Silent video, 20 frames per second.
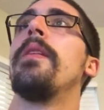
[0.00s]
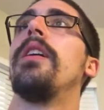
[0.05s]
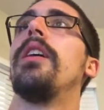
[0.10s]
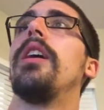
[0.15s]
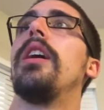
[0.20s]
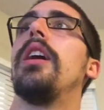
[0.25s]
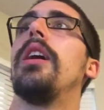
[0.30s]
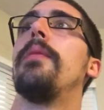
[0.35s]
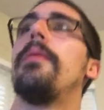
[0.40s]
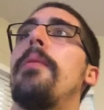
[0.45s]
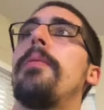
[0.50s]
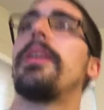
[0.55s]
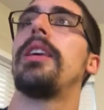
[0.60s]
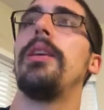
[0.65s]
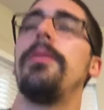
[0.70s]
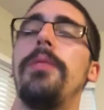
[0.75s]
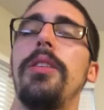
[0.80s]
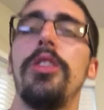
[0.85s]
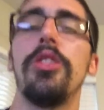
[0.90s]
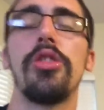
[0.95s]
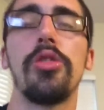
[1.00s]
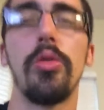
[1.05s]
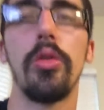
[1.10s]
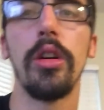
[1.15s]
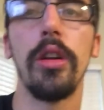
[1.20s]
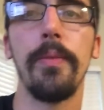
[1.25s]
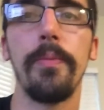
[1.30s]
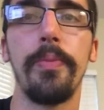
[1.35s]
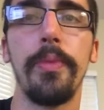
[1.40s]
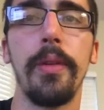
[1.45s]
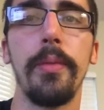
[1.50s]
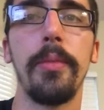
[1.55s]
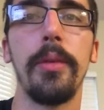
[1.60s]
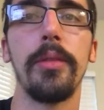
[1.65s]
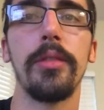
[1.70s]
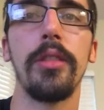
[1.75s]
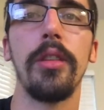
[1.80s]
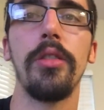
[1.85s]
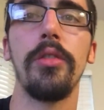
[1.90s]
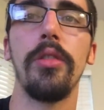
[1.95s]
I'm going to keep these short. I'm going to
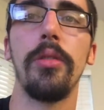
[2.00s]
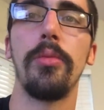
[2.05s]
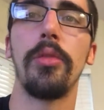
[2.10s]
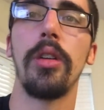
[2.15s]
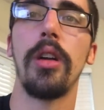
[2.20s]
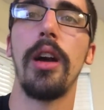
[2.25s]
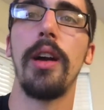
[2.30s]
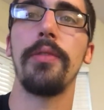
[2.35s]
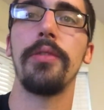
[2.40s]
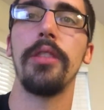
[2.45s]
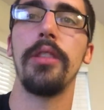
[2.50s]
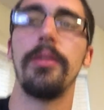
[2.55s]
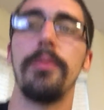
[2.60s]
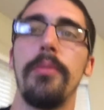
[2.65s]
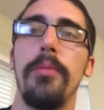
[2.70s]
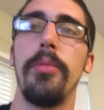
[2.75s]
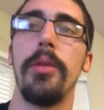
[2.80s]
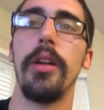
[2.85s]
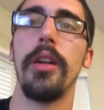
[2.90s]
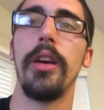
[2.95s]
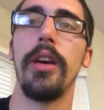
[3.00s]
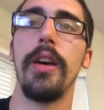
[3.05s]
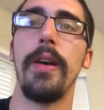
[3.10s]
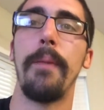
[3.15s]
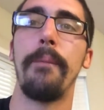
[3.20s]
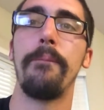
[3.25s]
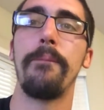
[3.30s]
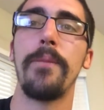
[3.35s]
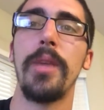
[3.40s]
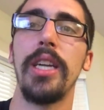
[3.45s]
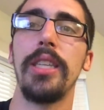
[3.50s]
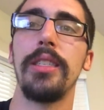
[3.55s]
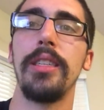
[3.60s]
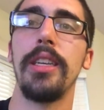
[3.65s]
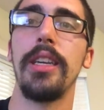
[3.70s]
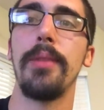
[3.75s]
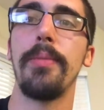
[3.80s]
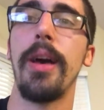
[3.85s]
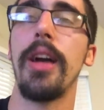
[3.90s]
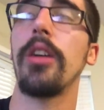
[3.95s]
start doing them more often, but I just need to
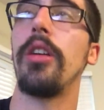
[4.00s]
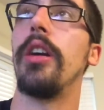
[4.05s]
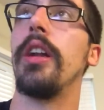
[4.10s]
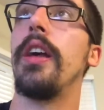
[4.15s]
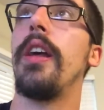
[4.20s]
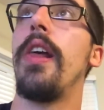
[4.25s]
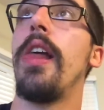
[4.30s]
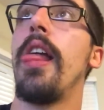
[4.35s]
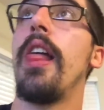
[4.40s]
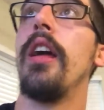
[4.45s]
get back on it.